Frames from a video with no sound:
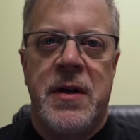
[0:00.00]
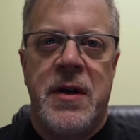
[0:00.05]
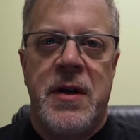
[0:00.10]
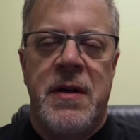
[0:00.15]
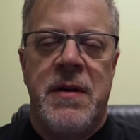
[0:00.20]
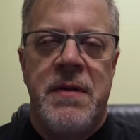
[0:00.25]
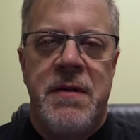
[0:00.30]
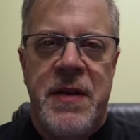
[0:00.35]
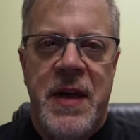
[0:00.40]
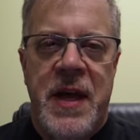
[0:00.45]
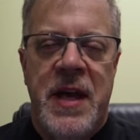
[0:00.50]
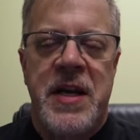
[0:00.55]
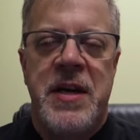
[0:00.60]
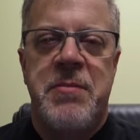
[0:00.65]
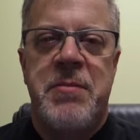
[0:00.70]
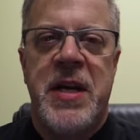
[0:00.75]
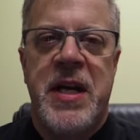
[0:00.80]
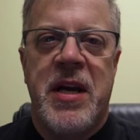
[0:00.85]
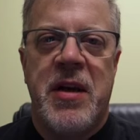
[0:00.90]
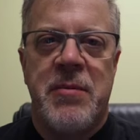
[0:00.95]
then
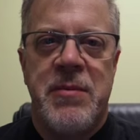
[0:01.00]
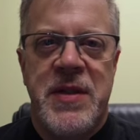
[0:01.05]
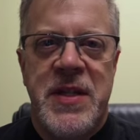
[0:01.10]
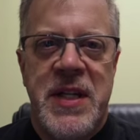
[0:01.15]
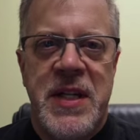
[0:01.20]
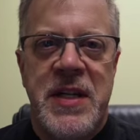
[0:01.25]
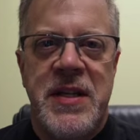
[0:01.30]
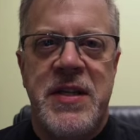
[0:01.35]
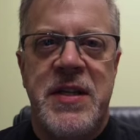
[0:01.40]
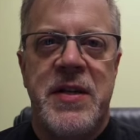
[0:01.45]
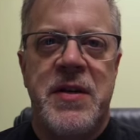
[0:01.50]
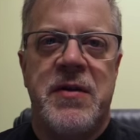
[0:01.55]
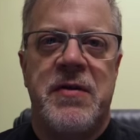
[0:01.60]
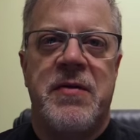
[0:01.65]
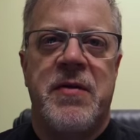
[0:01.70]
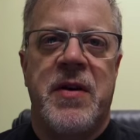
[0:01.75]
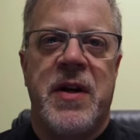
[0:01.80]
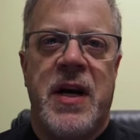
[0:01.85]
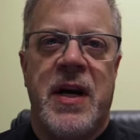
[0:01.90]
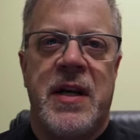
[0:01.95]
it becomes easier
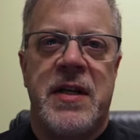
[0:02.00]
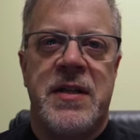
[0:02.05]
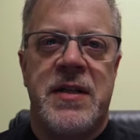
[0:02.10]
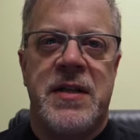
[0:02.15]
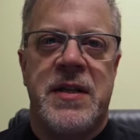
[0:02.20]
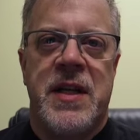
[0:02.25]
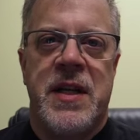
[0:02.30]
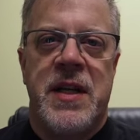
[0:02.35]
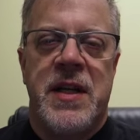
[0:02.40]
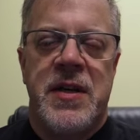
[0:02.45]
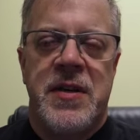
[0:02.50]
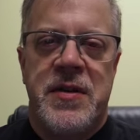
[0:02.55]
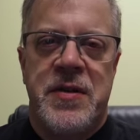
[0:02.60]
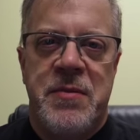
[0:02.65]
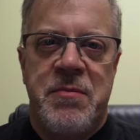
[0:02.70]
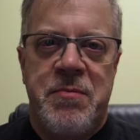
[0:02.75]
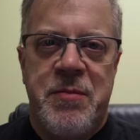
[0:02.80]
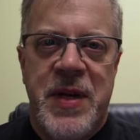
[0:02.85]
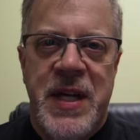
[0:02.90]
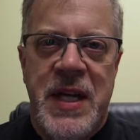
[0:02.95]
for us to
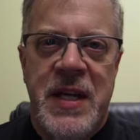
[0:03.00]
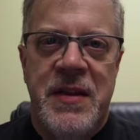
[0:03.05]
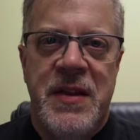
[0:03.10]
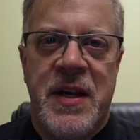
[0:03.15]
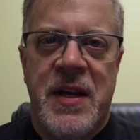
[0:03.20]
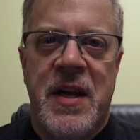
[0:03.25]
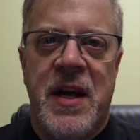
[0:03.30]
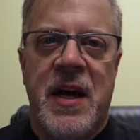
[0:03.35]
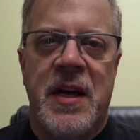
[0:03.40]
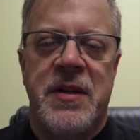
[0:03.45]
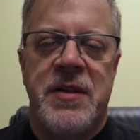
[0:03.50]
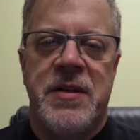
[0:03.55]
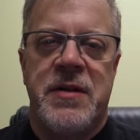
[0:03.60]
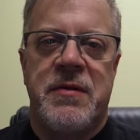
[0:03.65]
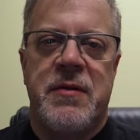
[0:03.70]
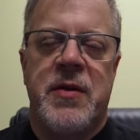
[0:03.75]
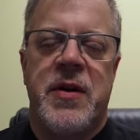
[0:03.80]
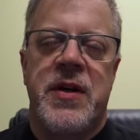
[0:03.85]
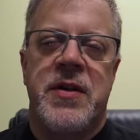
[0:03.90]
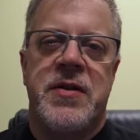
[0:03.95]
be the kinds
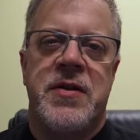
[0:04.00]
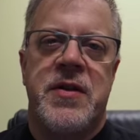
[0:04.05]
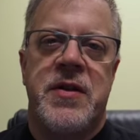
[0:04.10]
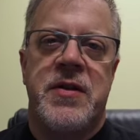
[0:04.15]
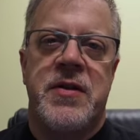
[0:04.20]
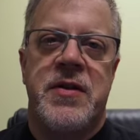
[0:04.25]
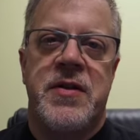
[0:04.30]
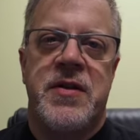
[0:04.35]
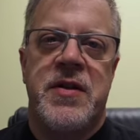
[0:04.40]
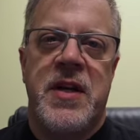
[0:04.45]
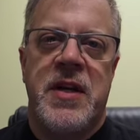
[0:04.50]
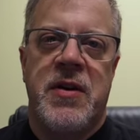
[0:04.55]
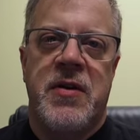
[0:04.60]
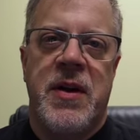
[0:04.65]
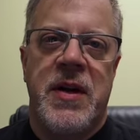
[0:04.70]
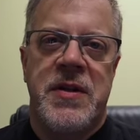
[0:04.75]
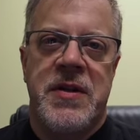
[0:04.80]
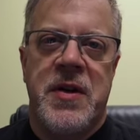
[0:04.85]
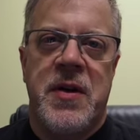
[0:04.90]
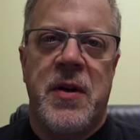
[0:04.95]
of Christians that
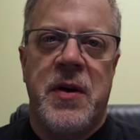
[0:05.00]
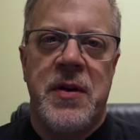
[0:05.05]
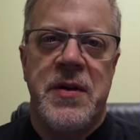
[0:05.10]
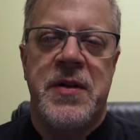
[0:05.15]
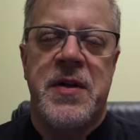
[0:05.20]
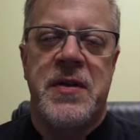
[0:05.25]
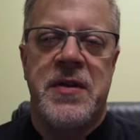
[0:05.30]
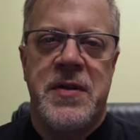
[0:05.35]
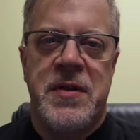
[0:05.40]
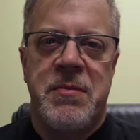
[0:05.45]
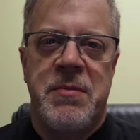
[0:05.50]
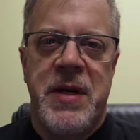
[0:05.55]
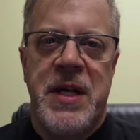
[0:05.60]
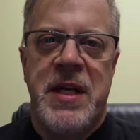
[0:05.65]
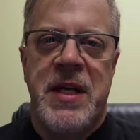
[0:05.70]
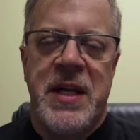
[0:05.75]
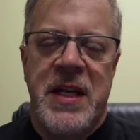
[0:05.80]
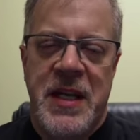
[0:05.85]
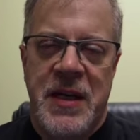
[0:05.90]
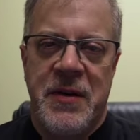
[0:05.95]
Christ calls us to
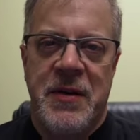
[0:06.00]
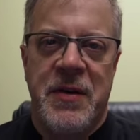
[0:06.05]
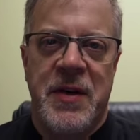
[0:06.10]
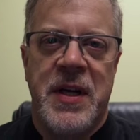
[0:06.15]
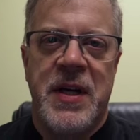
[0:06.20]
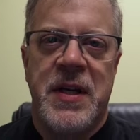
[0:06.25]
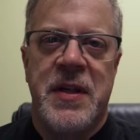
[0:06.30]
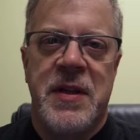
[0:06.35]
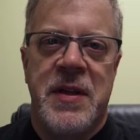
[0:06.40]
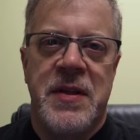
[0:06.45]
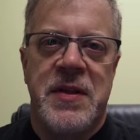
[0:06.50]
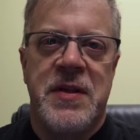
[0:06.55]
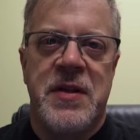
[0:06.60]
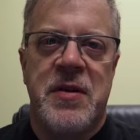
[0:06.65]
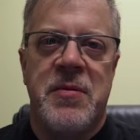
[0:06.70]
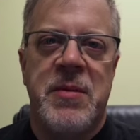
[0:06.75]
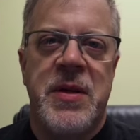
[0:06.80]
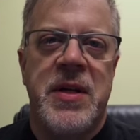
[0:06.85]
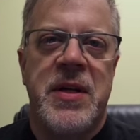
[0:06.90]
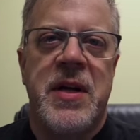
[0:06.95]
be here in the
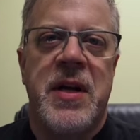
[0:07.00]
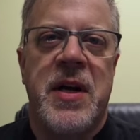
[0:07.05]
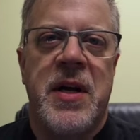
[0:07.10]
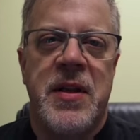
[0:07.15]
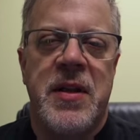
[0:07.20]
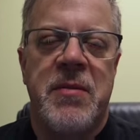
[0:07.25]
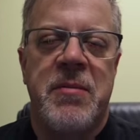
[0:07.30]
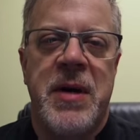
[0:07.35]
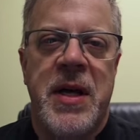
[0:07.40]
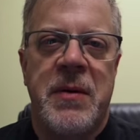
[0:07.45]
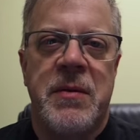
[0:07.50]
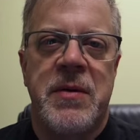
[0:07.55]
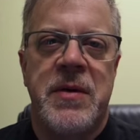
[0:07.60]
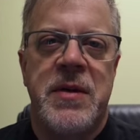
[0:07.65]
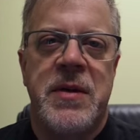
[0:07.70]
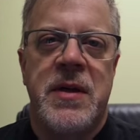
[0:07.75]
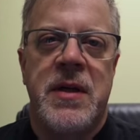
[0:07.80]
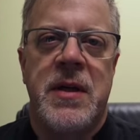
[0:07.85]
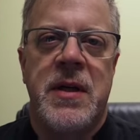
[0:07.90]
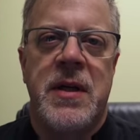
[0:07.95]
Sermon on the Mount.
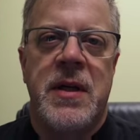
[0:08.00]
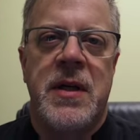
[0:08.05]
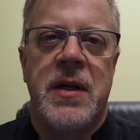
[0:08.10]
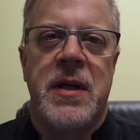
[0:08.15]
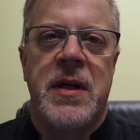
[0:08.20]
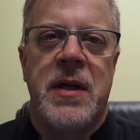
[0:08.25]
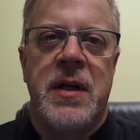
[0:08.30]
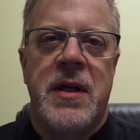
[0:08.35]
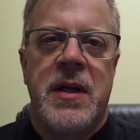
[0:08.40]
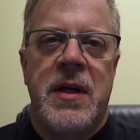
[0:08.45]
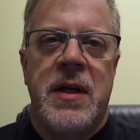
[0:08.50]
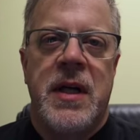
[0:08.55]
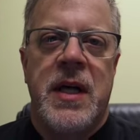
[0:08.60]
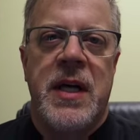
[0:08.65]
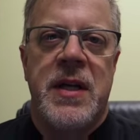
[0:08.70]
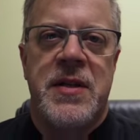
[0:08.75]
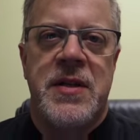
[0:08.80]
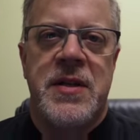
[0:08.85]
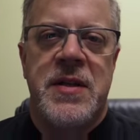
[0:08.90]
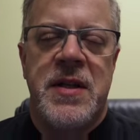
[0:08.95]

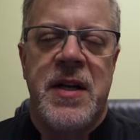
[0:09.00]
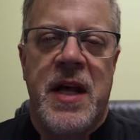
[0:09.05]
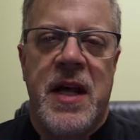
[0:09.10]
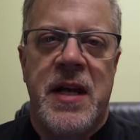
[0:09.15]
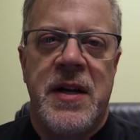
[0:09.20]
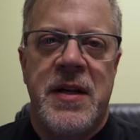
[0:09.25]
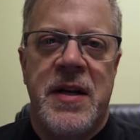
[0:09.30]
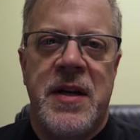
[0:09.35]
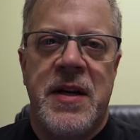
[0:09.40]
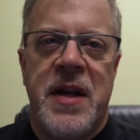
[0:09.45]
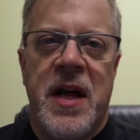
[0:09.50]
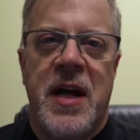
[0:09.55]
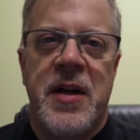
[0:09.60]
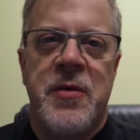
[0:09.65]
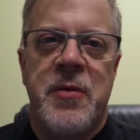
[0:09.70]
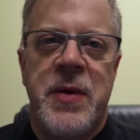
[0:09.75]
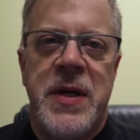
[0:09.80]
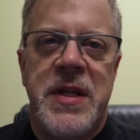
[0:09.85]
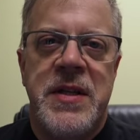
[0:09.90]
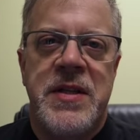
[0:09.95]
It's not an
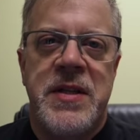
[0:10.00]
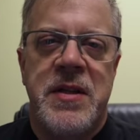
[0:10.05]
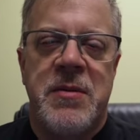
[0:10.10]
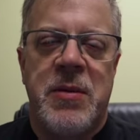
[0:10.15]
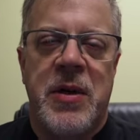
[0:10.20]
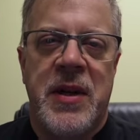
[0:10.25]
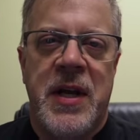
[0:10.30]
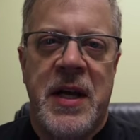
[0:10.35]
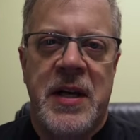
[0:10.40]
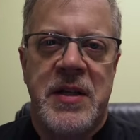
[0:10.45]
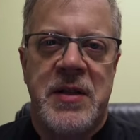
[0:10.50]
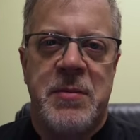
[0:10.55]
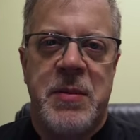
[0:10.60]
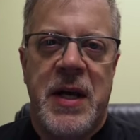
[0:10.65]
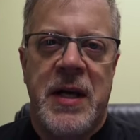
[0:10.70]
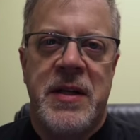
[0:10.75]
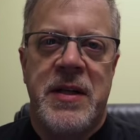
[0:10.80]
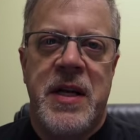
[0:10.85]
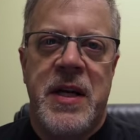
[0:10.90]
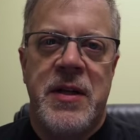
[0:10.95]
unreasonable
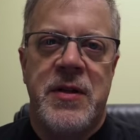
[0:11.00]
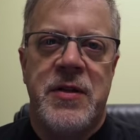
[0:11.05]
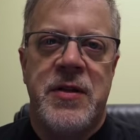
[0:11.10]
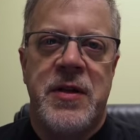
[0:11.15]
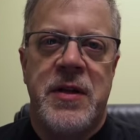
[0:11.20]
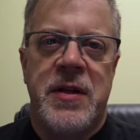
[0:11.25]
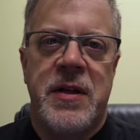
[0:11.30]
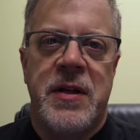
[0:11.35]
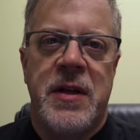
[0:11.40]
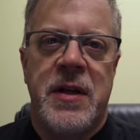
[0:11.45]
expectation,